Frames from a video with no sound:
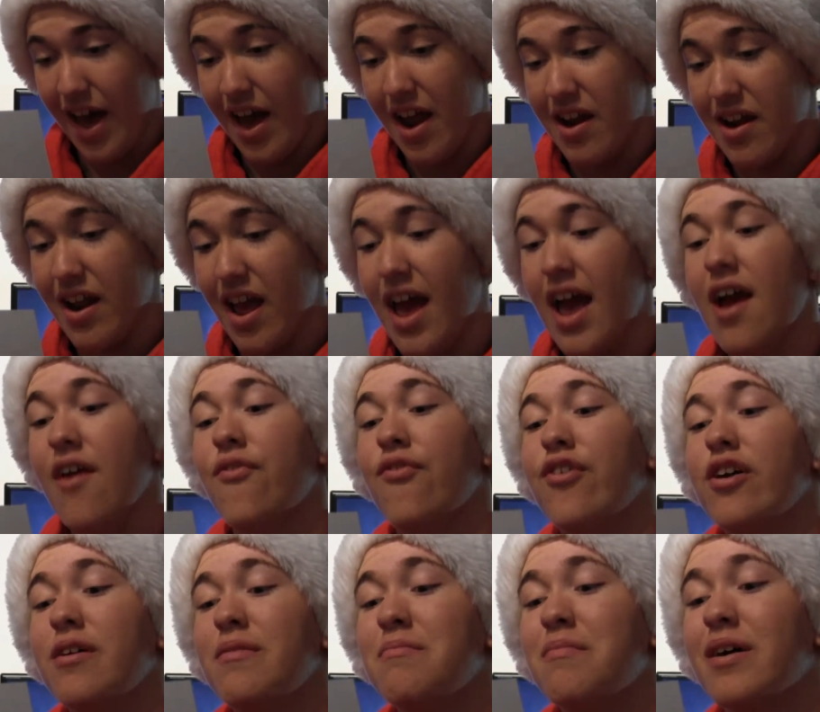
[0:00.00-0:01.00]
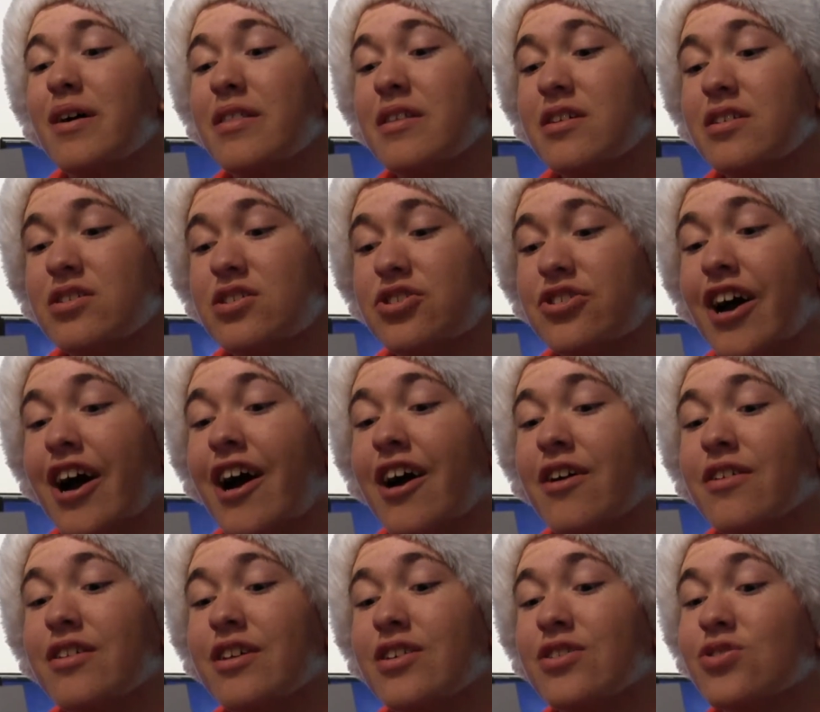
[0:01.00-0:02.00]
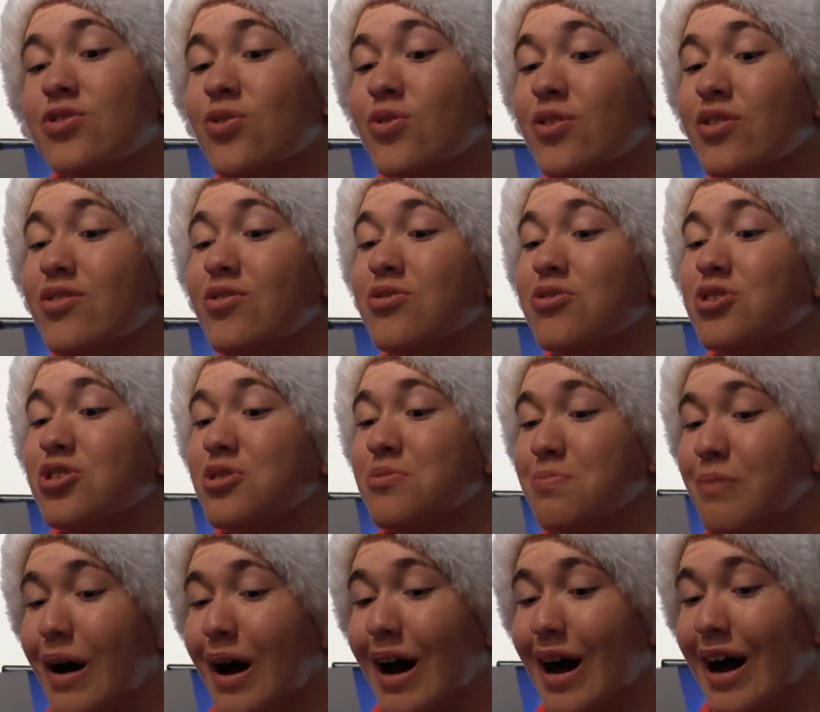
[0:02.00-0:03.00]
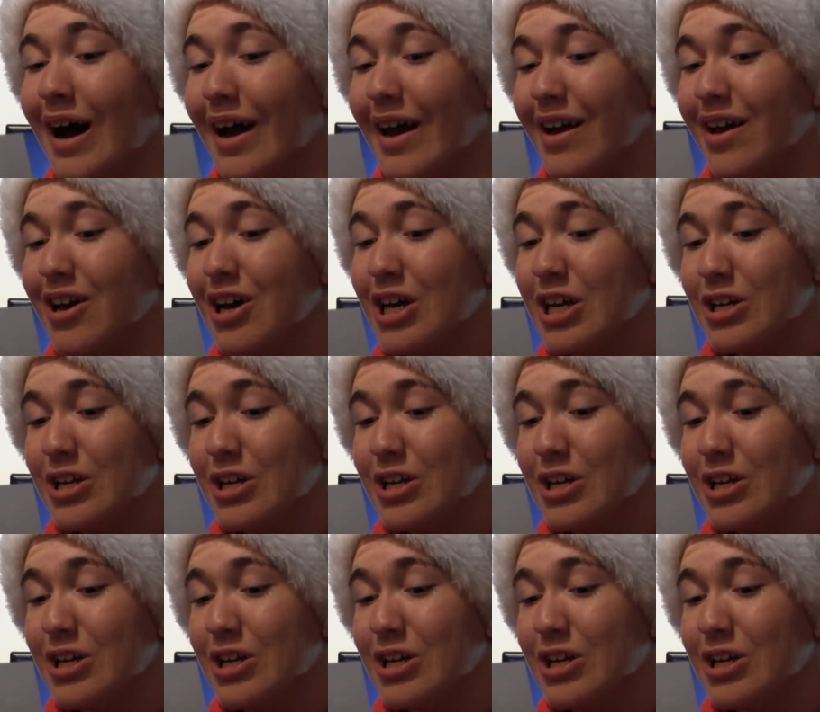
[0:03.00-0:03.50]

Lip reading: And every mother's child is going to spy